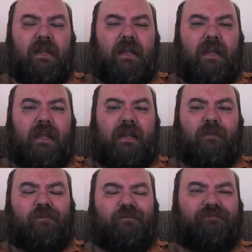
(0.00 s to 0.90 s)

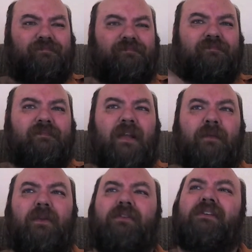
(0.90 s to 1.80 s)
and i'm
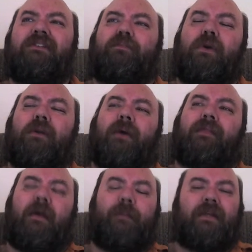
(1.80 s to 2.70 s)
a little disappointed about
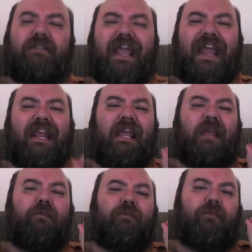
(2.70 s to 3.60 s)
that because
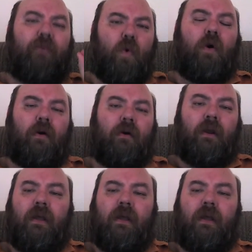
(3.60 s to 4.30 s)
kde 4